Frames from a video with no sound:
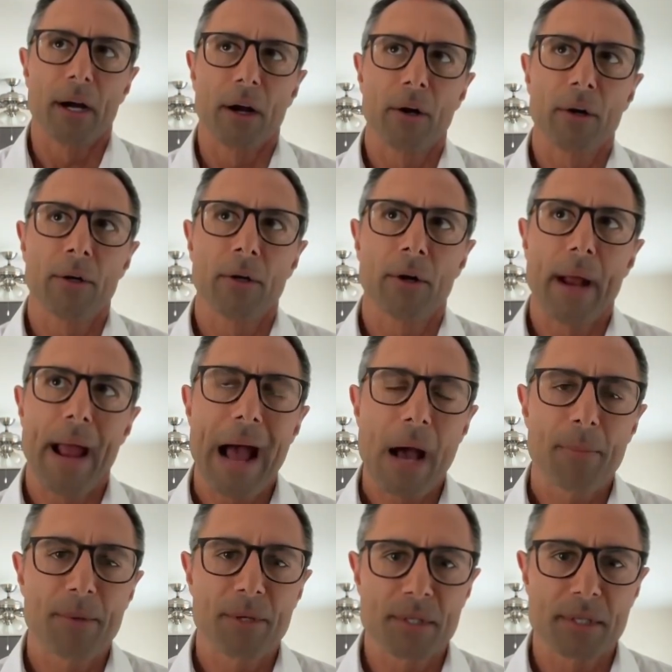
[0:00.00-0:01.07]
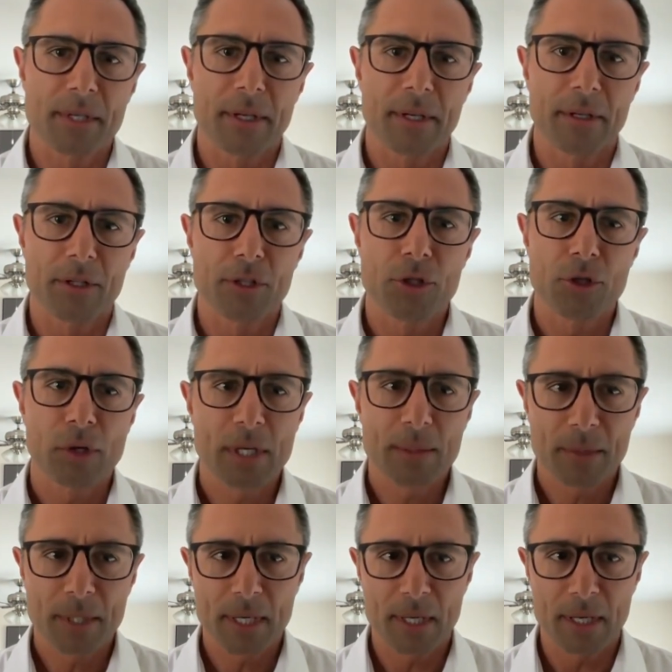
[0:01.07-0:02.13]
Our app is
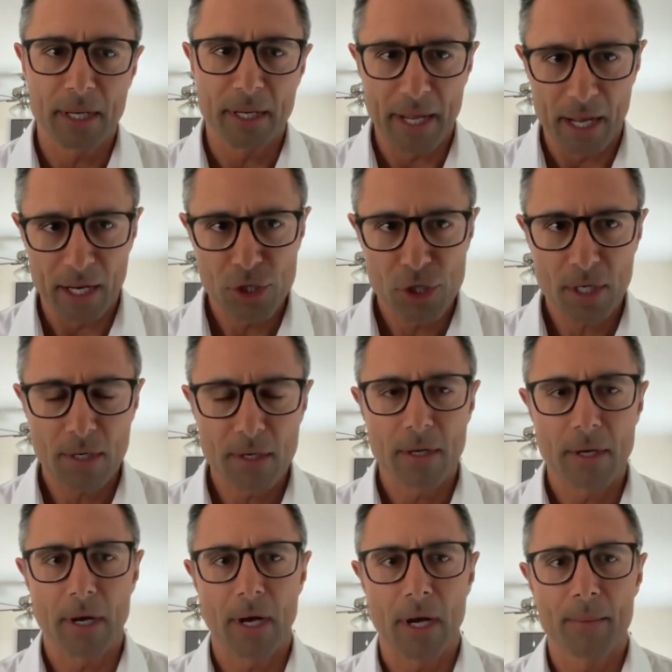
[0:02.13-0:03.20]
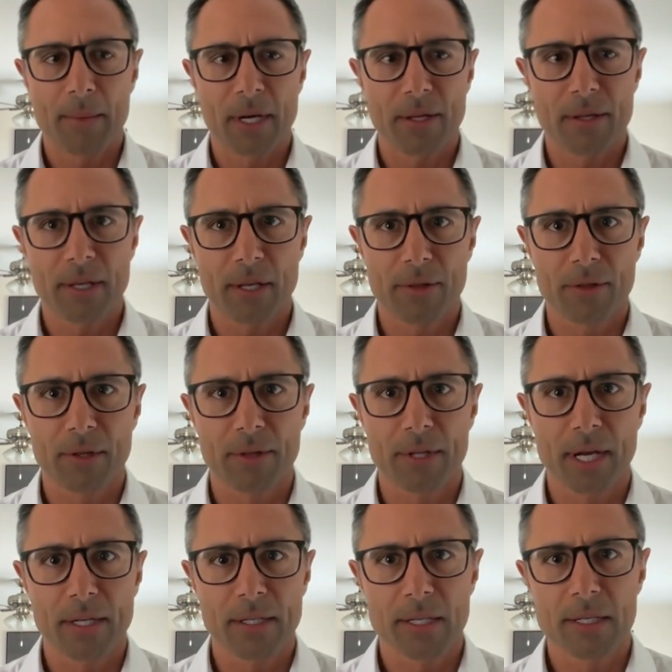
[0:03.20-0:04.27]
extremely engaging, and I think the
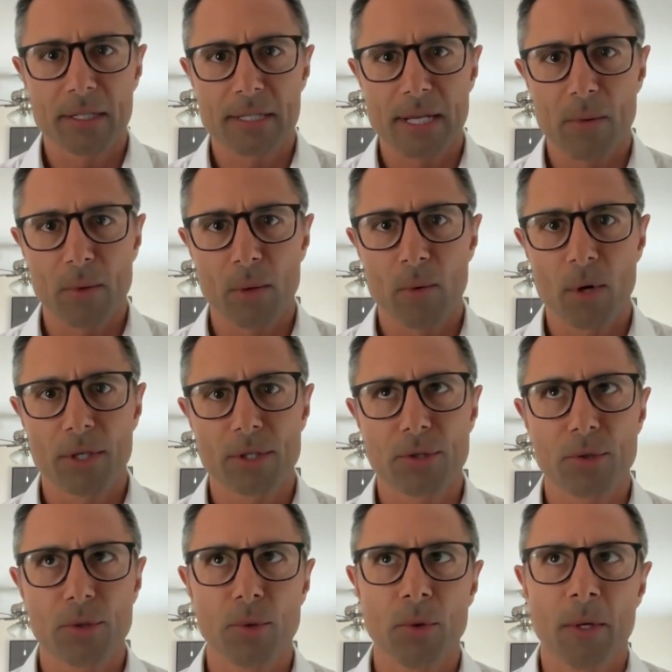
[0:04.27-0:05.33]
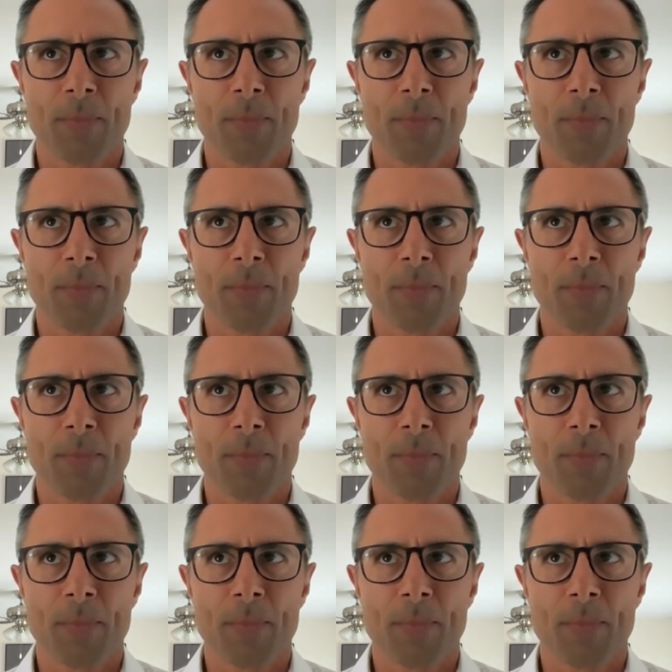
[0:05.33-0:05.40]
idea is that we want to